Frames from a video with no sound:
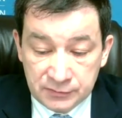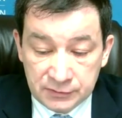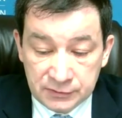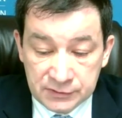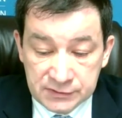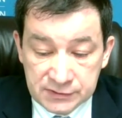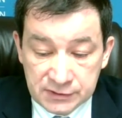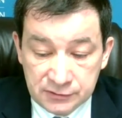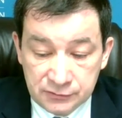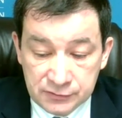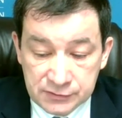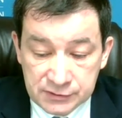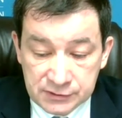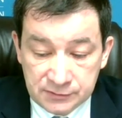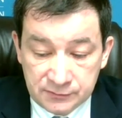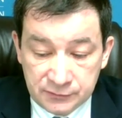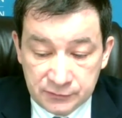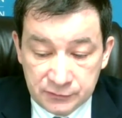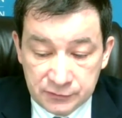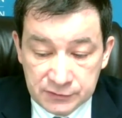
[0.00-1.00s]
The
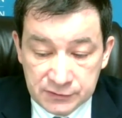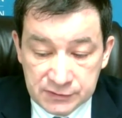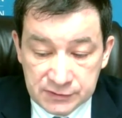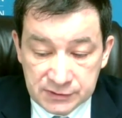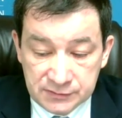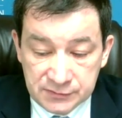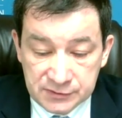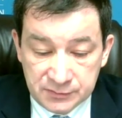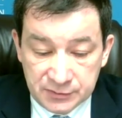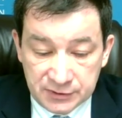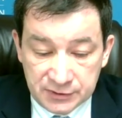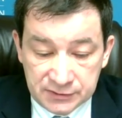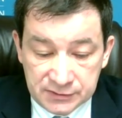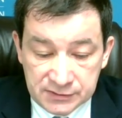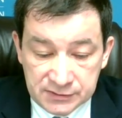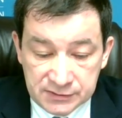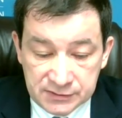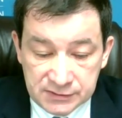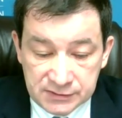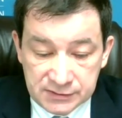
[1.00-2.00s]
vote on the annual
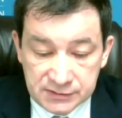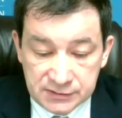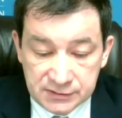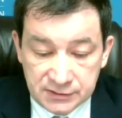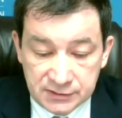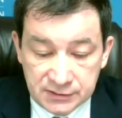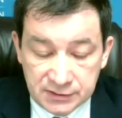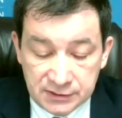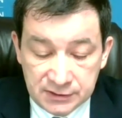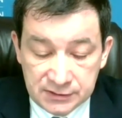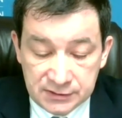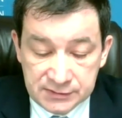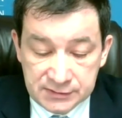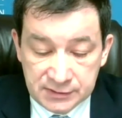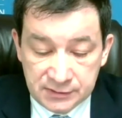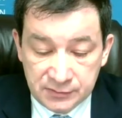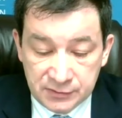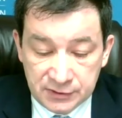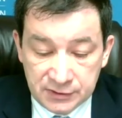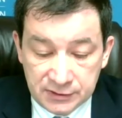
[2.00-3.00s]
resolution during the
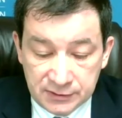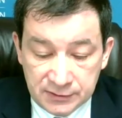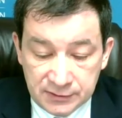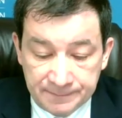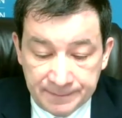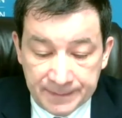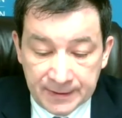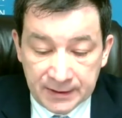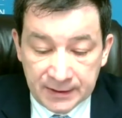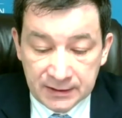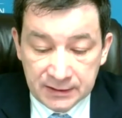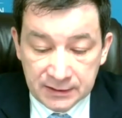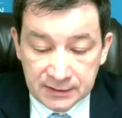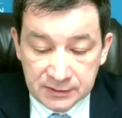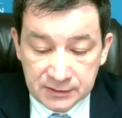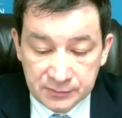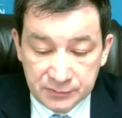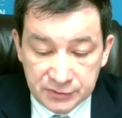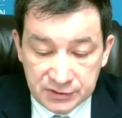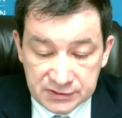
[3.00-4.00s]
75th
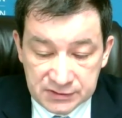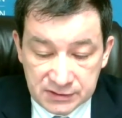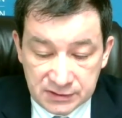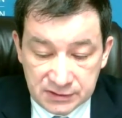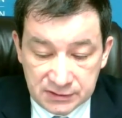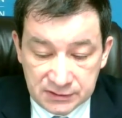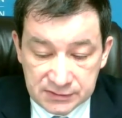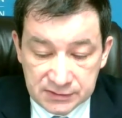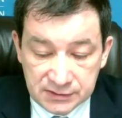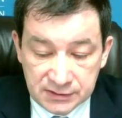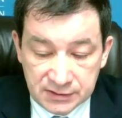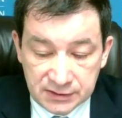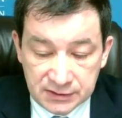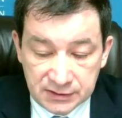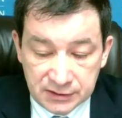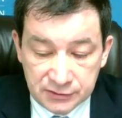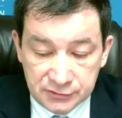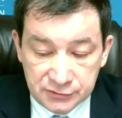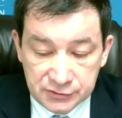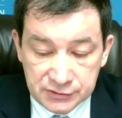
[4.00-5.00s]
session of the General
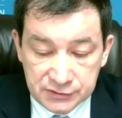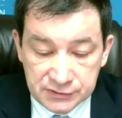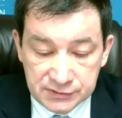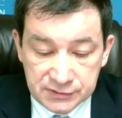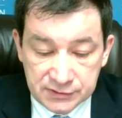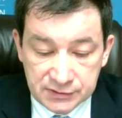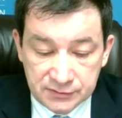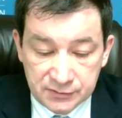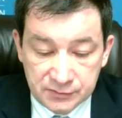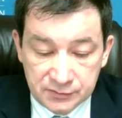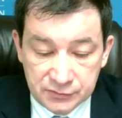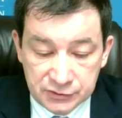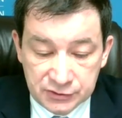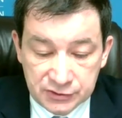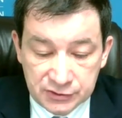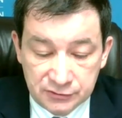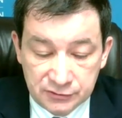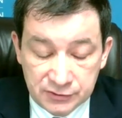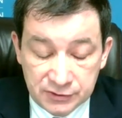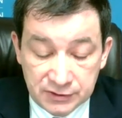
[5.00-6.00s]
Assembly
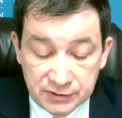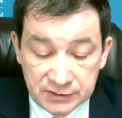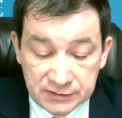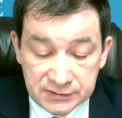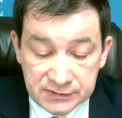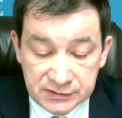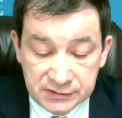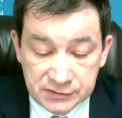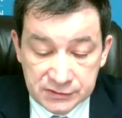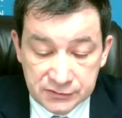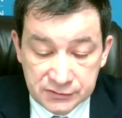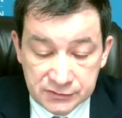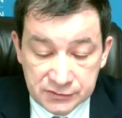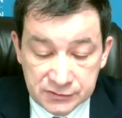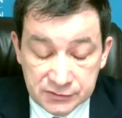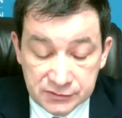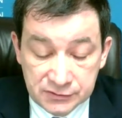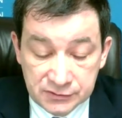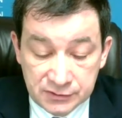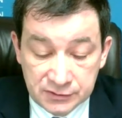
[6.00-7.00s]
clearly showed
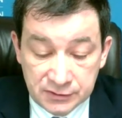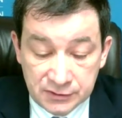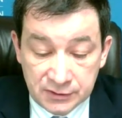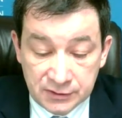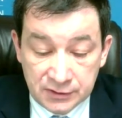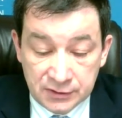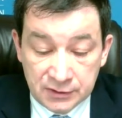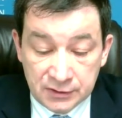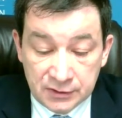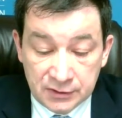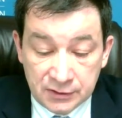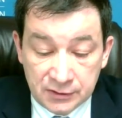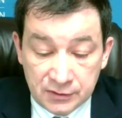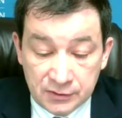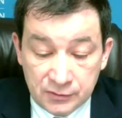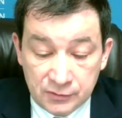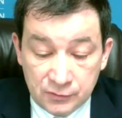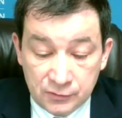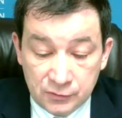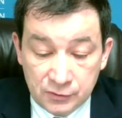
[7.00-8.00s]
the
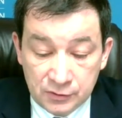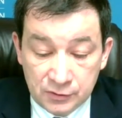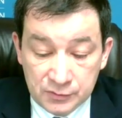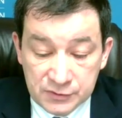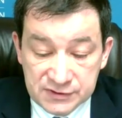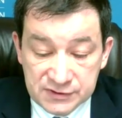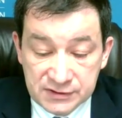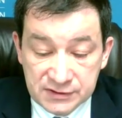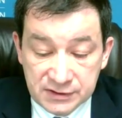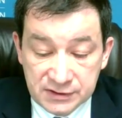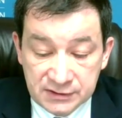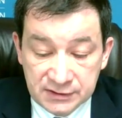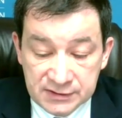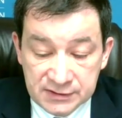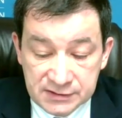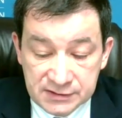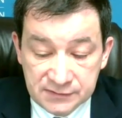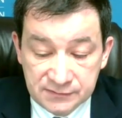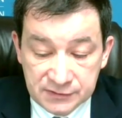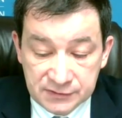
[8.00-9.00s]
continuing international
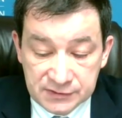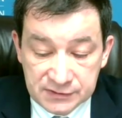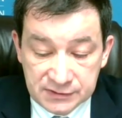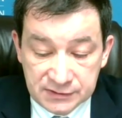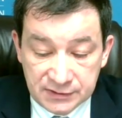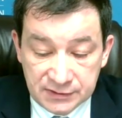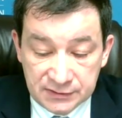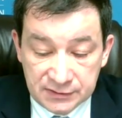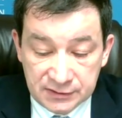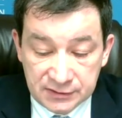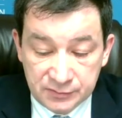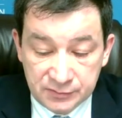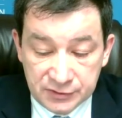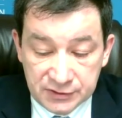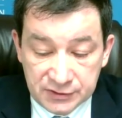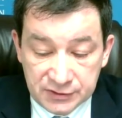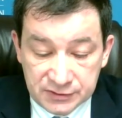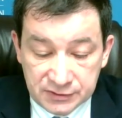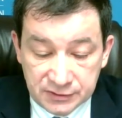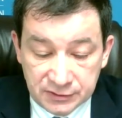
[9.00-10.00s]
consensus
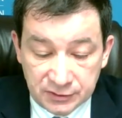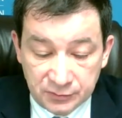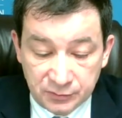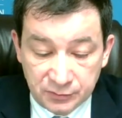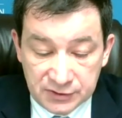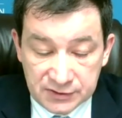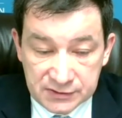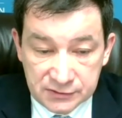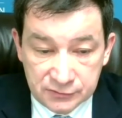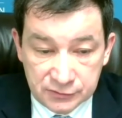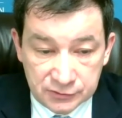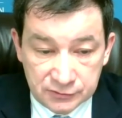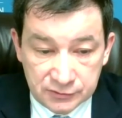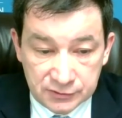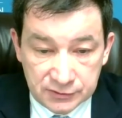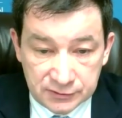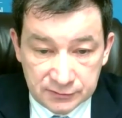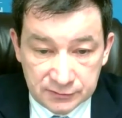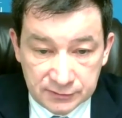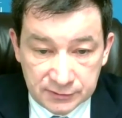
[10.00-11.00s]
that there is no
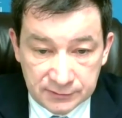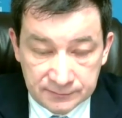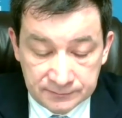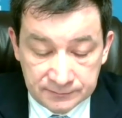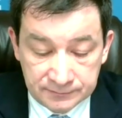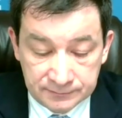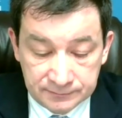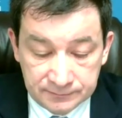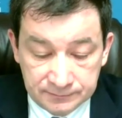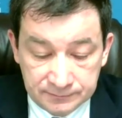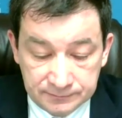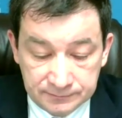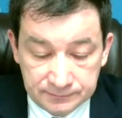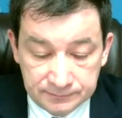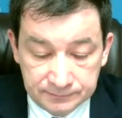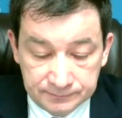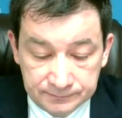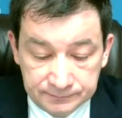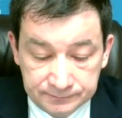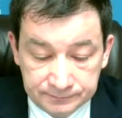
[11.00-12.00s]
alternative to
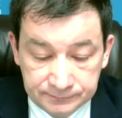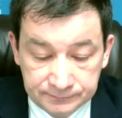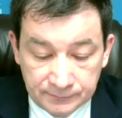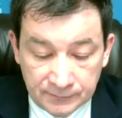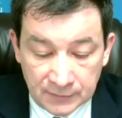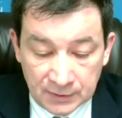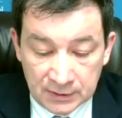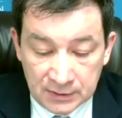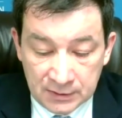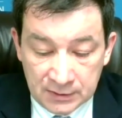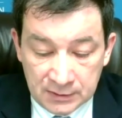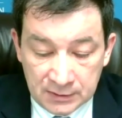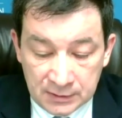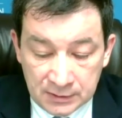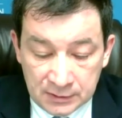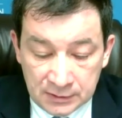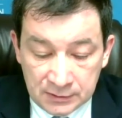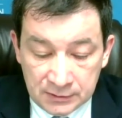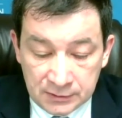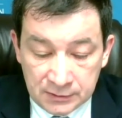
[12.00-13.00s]
this foundation
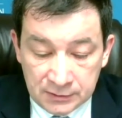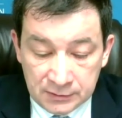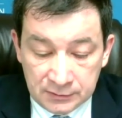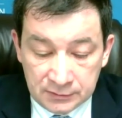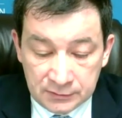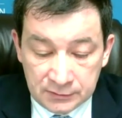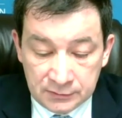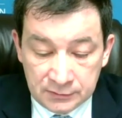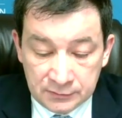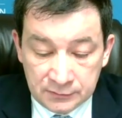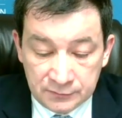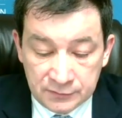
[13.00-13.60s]
for a solution.